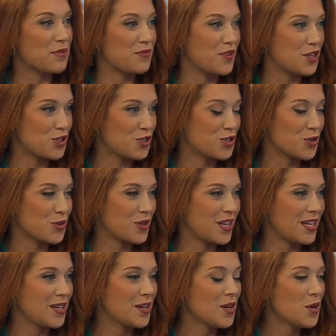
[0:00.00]
of this
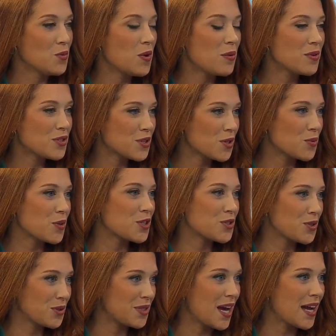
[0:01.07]
journey. What was your
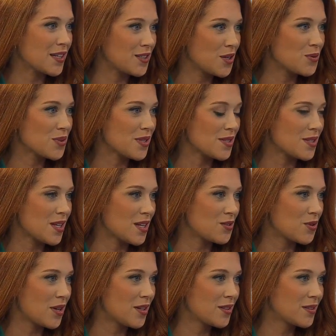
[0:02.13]
original diagnosis,
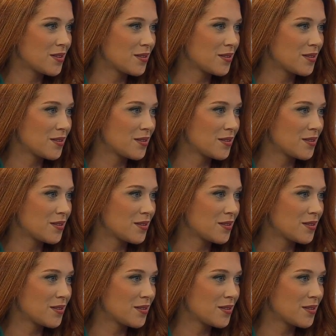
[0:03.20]
Sandra?